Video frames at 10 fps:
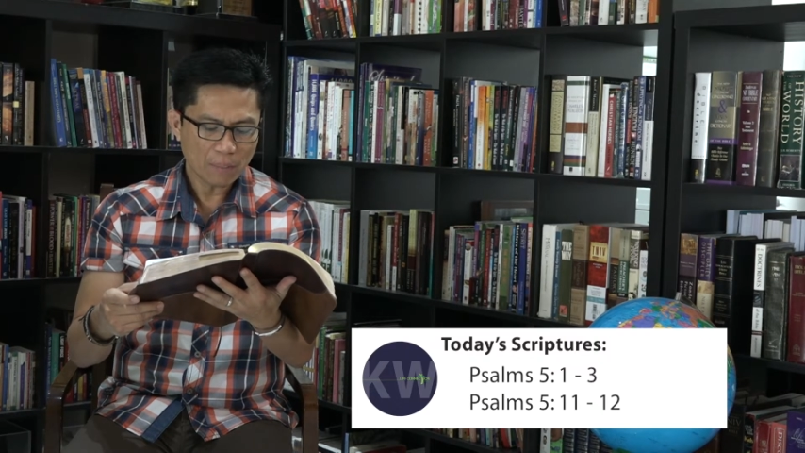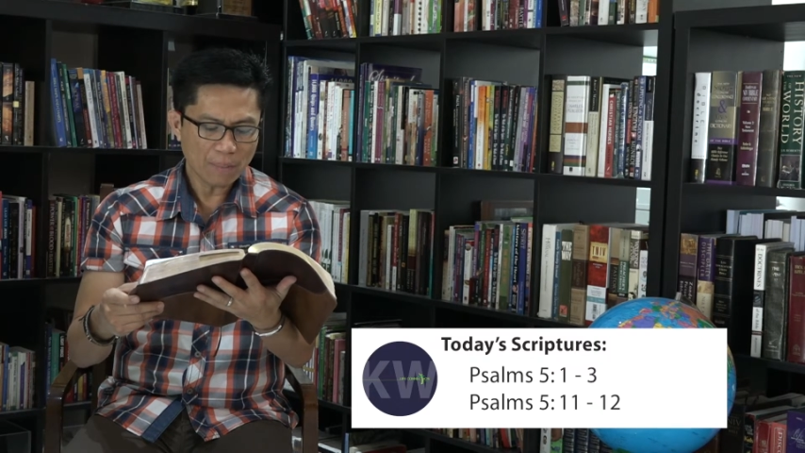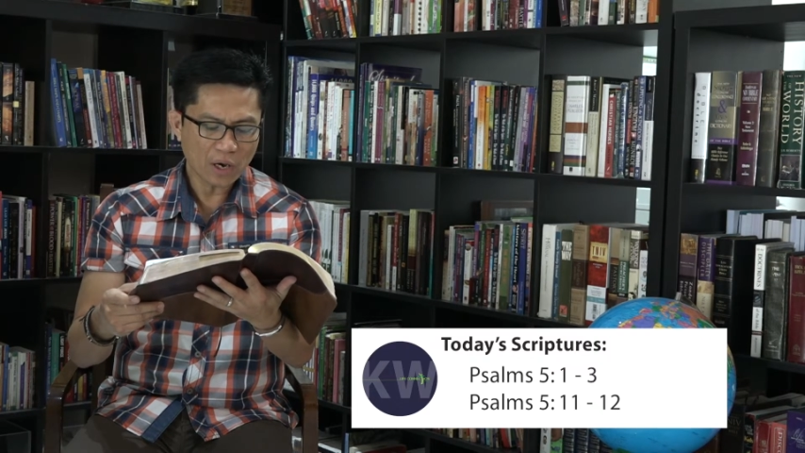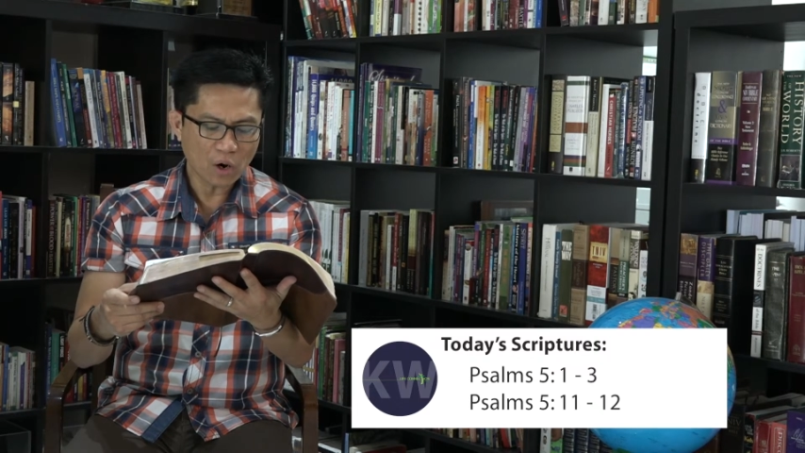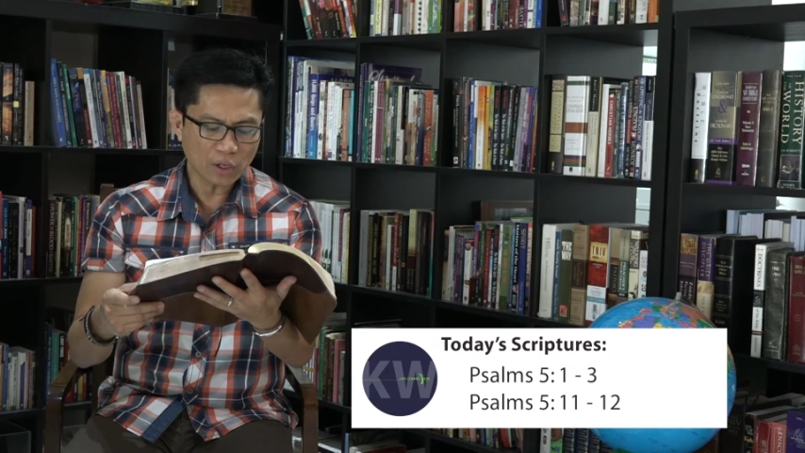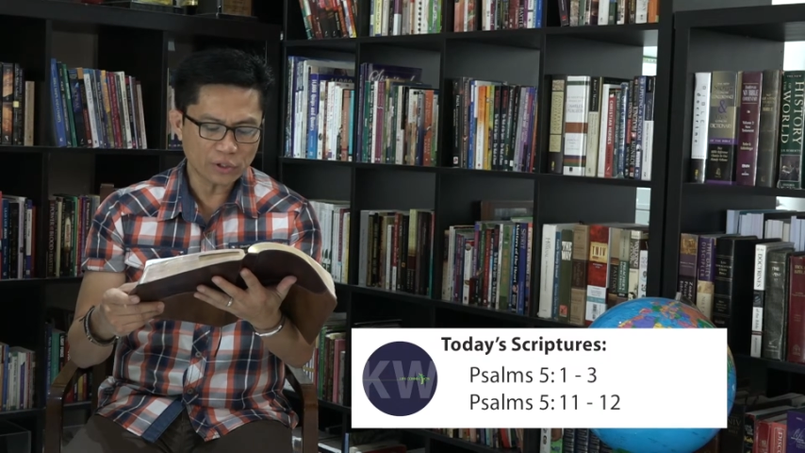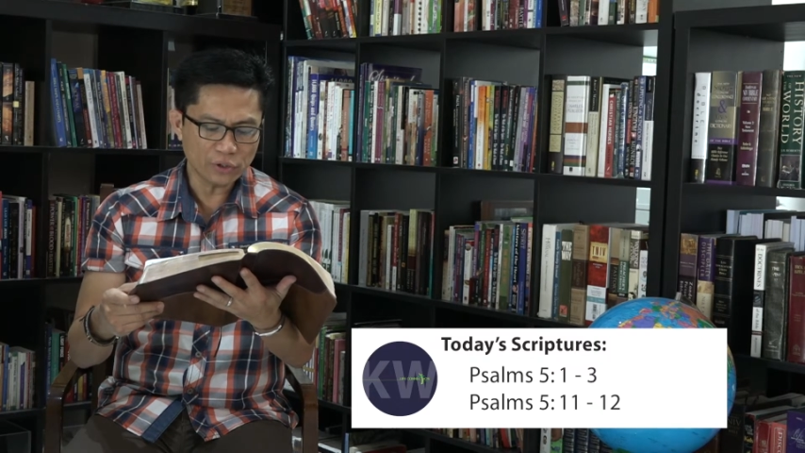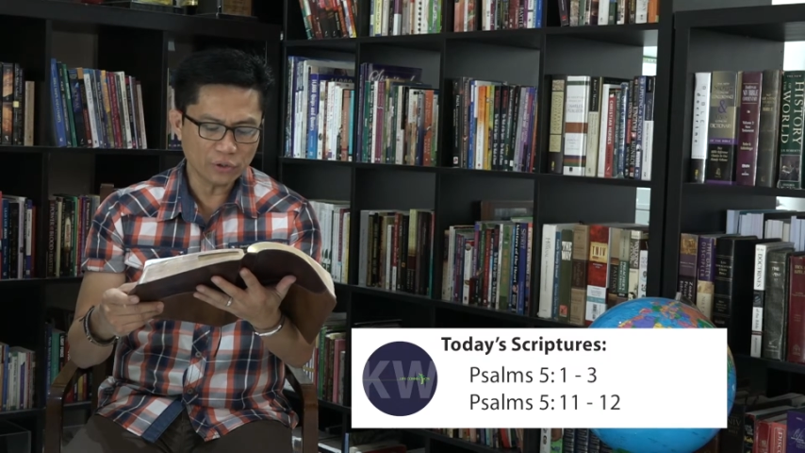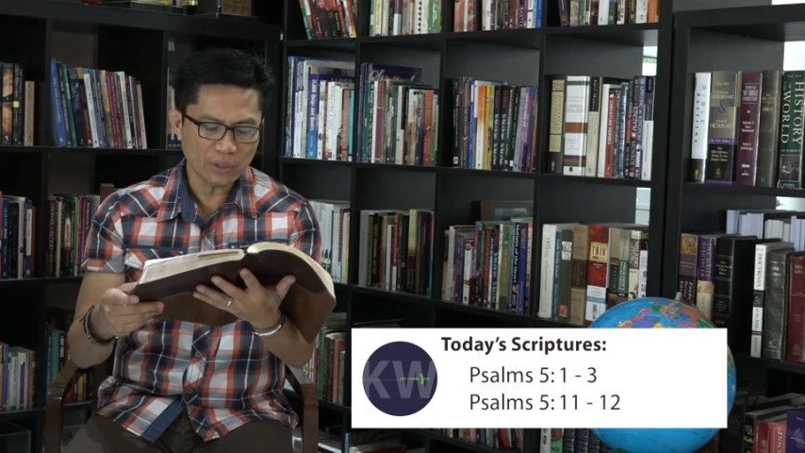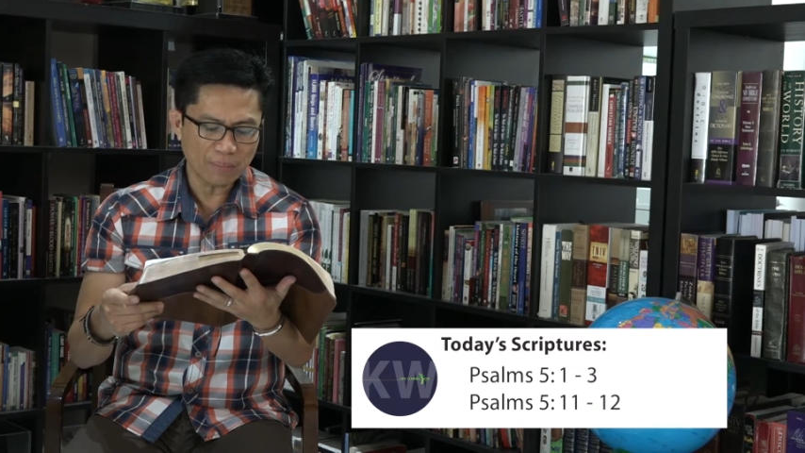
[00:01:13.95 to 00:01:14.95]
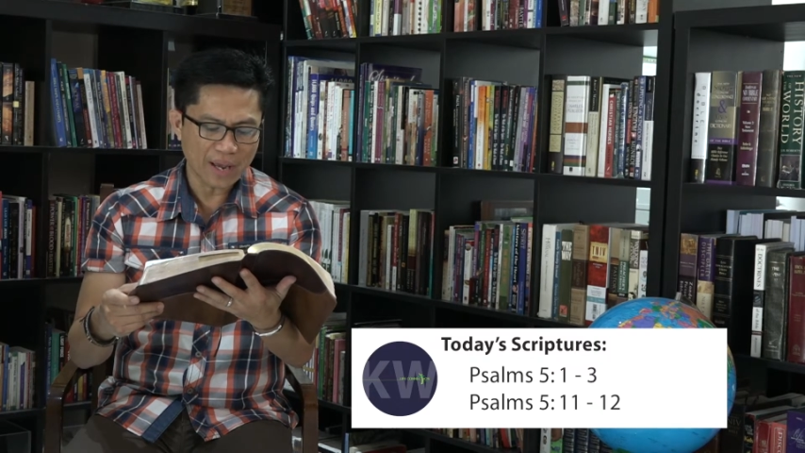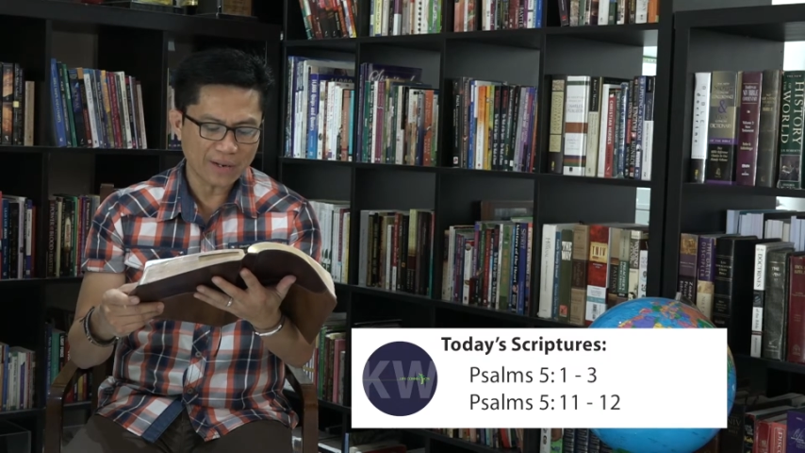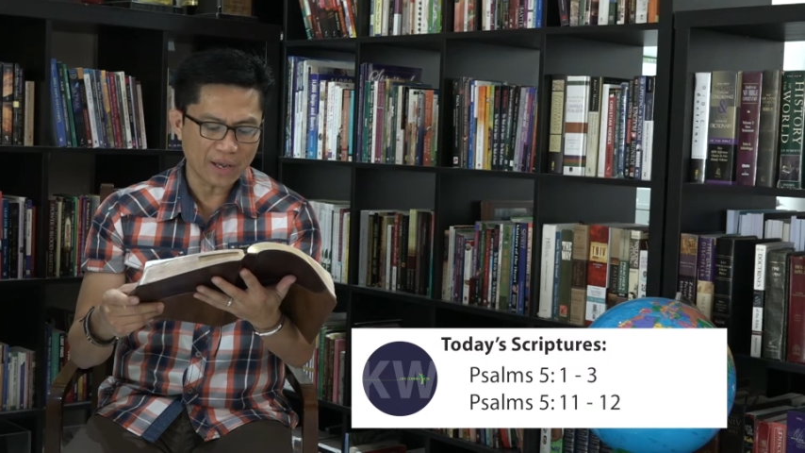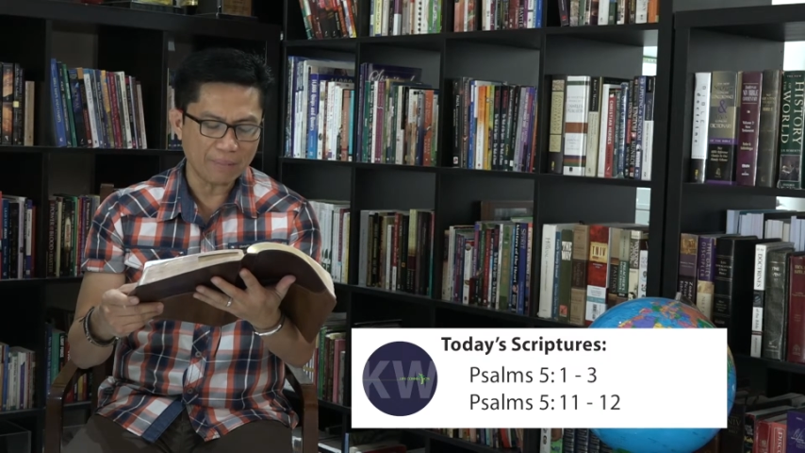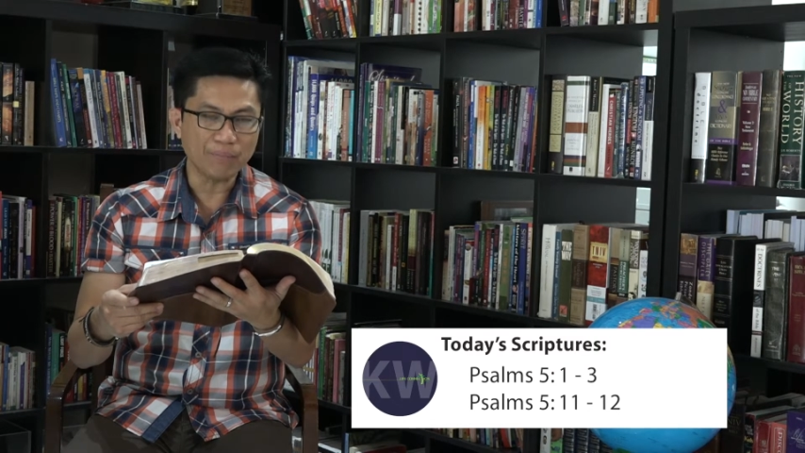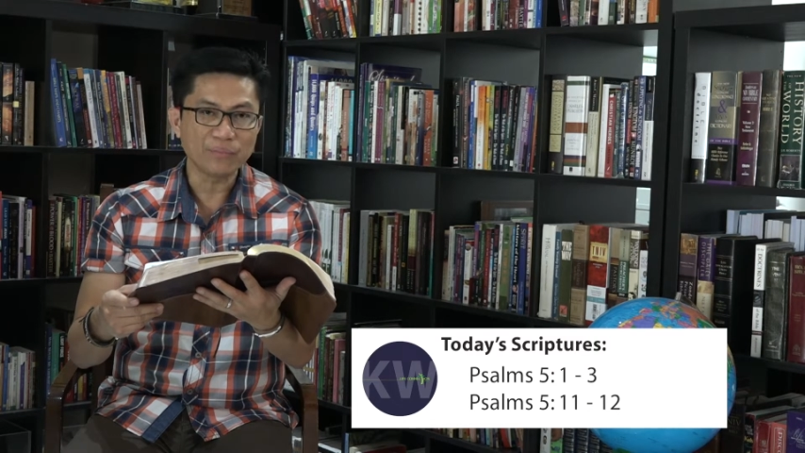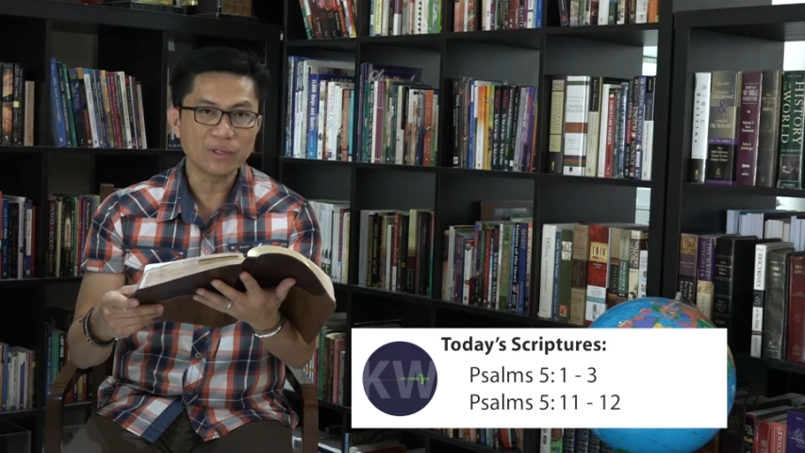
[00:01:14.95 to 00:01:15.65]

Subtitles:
because you defend them.